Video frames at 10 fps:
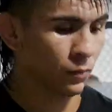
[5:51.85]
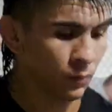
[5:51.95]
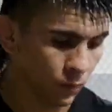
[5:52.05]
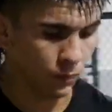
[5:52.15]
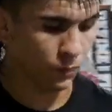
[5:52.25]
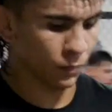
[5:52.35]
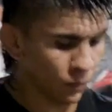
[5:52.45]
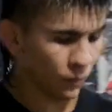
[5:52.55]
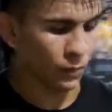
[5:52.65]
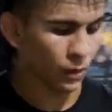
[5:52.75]
and we help
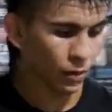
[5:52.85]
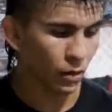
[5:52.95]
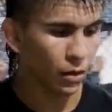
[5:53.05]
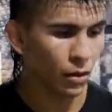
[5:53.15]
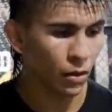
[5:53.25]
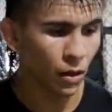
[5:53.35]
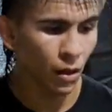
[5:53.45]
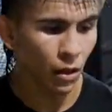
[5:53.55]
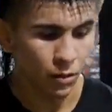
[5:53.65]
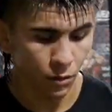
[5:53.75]
each other out. The
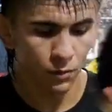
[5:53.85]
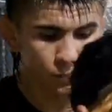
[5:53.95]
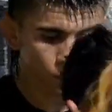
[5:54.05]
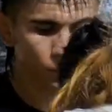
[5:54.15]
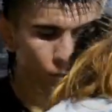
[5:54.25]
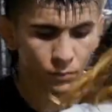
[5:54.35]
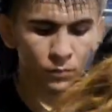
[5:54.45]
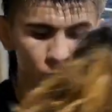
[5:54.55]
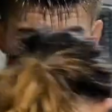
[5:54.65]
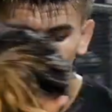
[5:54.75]
better, you know, the
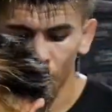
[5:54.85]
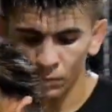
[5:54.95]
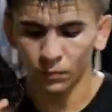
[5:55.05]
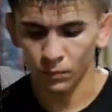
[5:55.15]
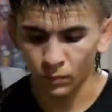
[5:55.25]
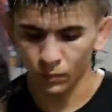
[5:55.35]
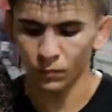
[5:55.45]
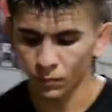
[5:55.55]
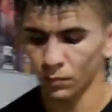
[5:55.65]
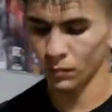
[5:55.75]
more that I push them, the
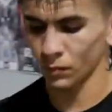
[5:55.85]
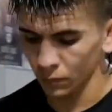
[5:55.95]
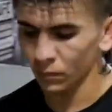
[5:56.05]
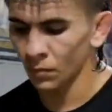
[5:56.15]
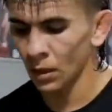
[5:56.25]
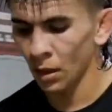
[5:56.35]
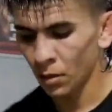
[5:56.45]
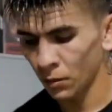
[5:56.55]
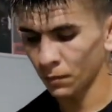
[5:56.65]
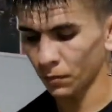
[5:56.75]
more they push me.